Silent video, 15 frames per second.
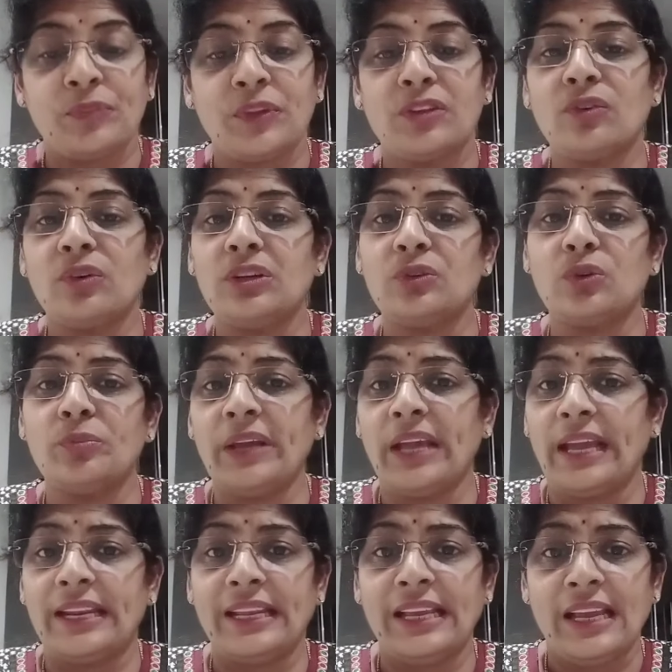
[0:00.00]
So it could be
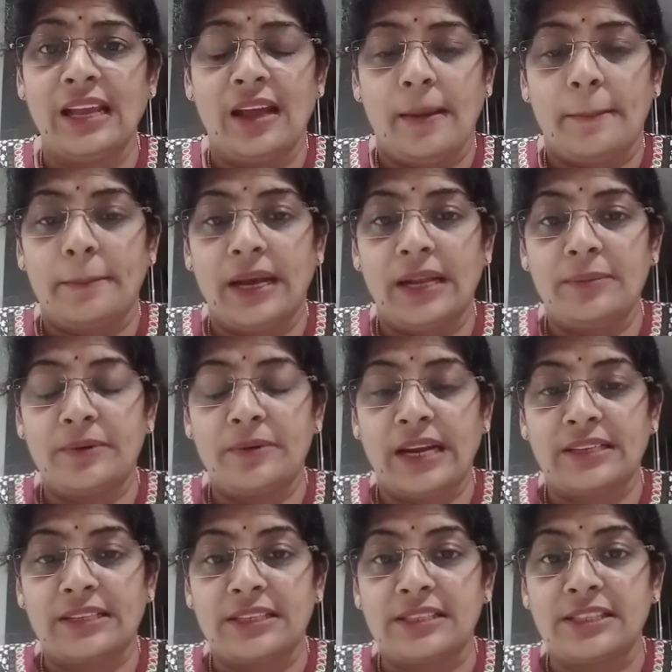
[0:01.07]
any
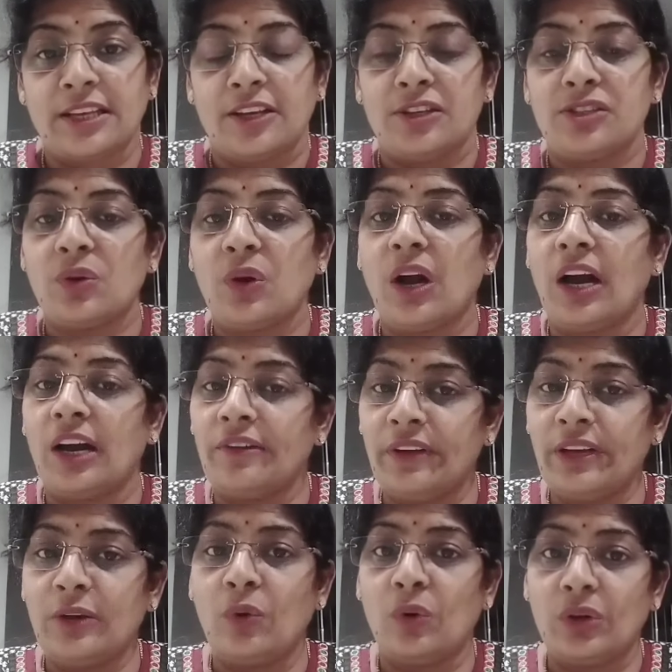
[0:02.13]
malpractice. So are we
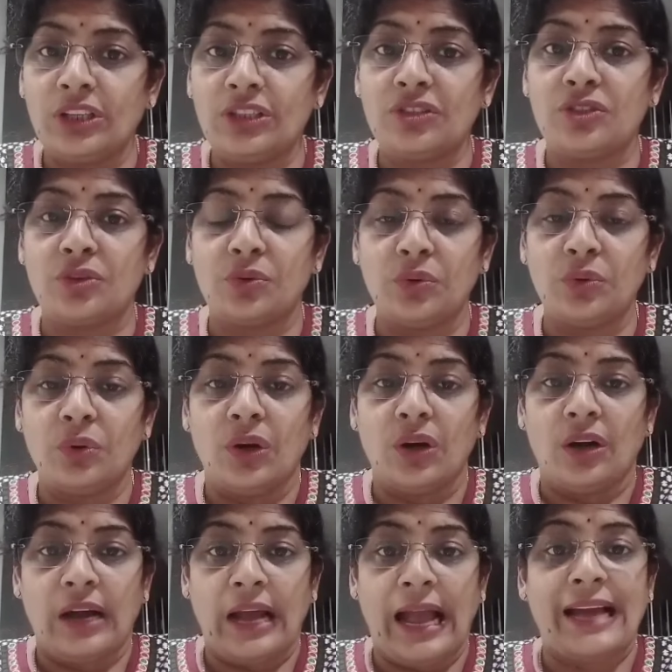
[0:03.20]
going to
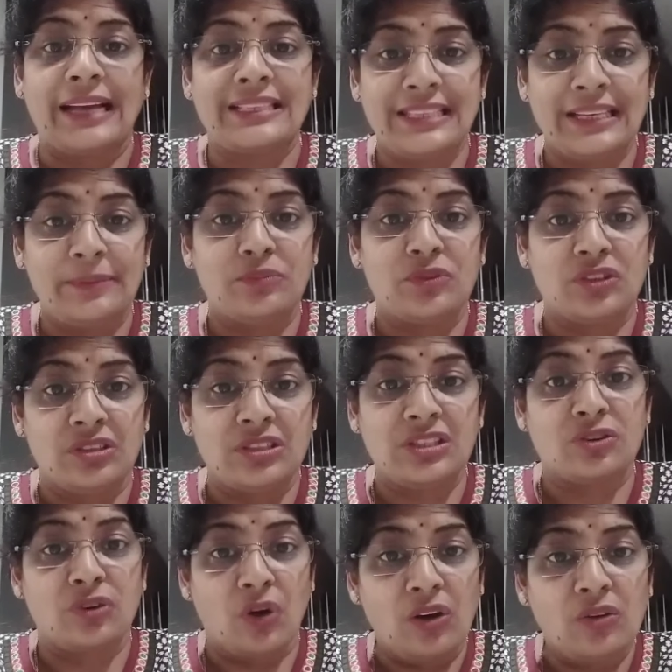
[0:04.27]
accept
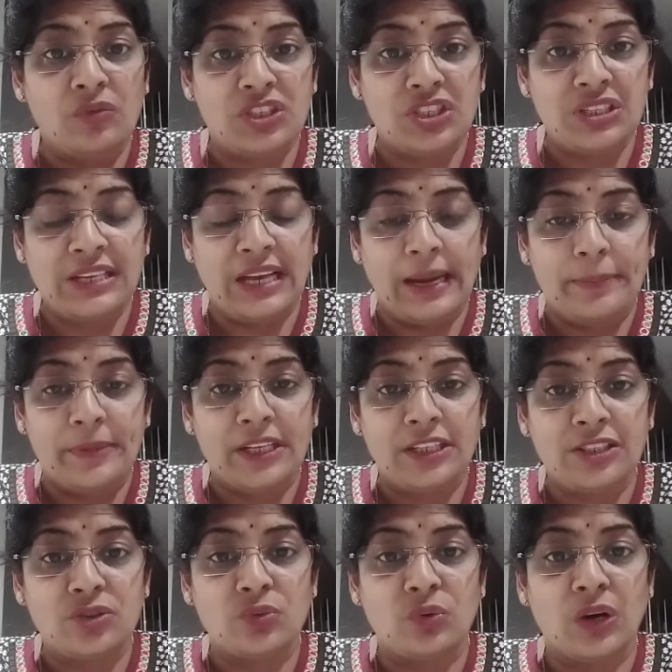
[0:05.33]
this wrong which is
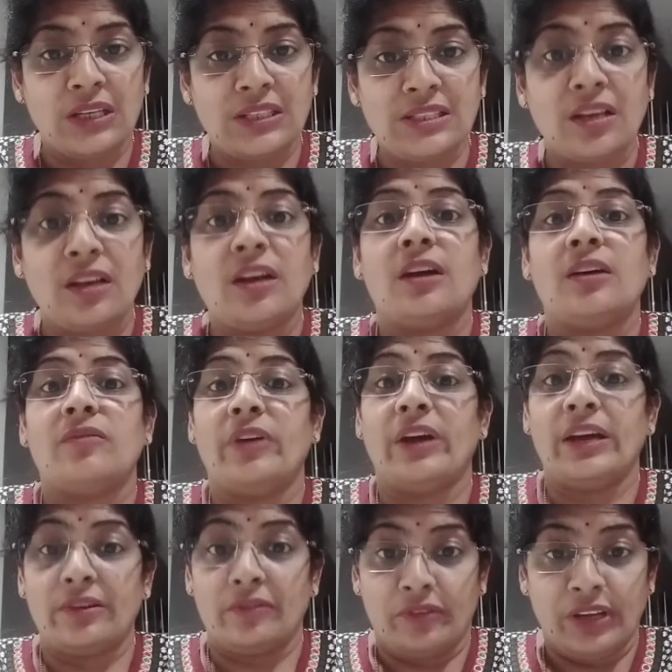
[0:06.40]
happening to us,
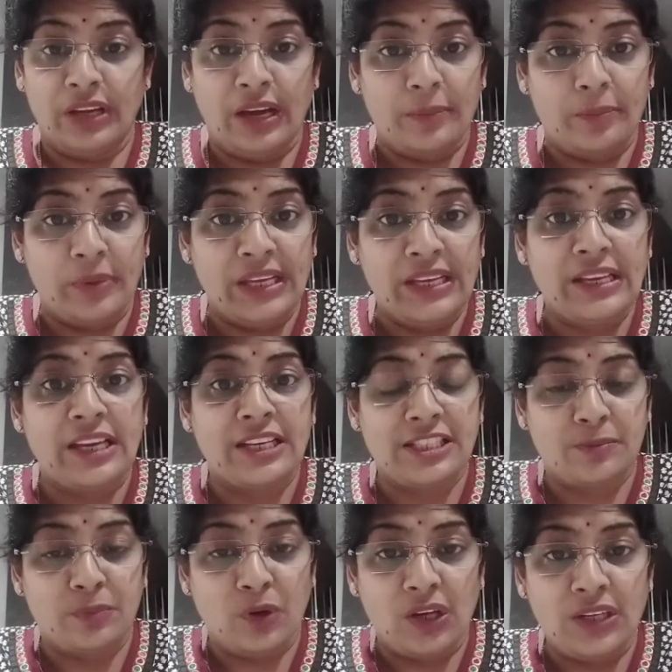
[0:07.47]
where we are being
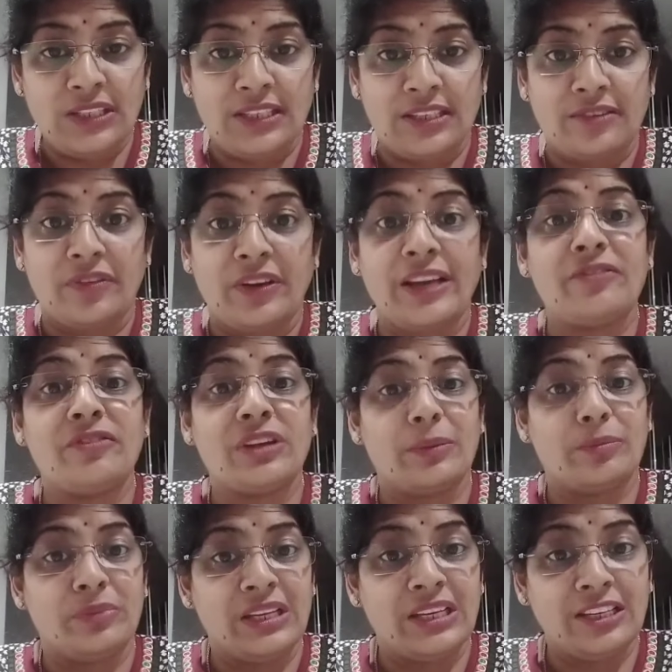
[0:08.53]
exploited, where we are
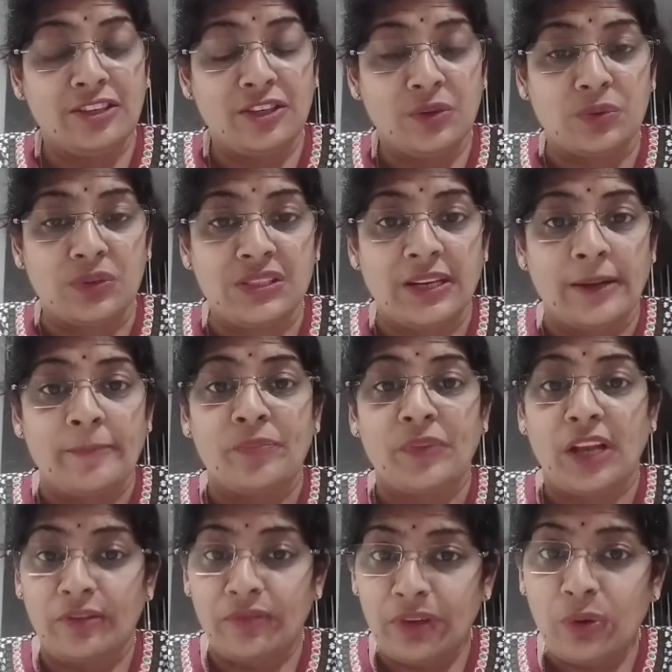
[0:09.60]
being used?
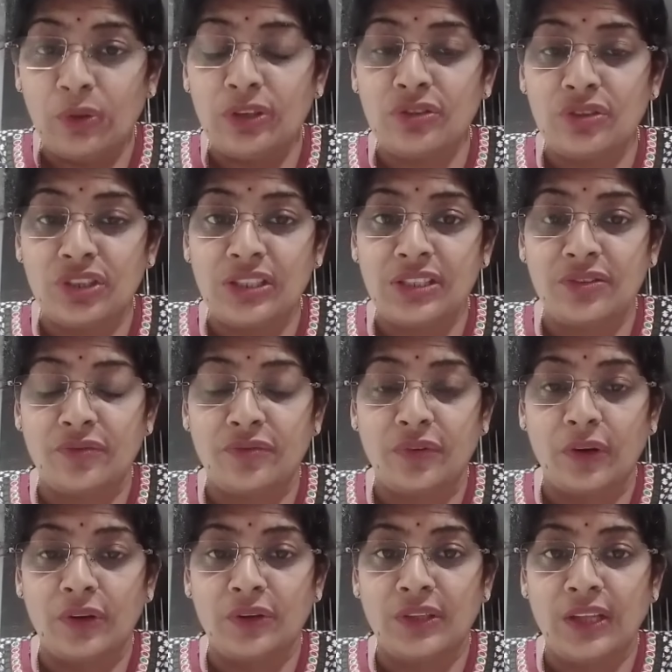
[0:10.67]
Are we going to just
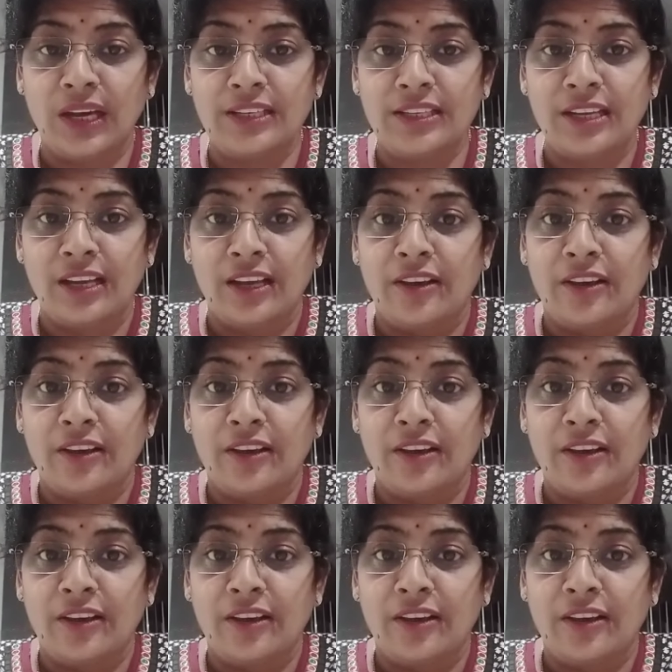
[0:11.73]
follow that?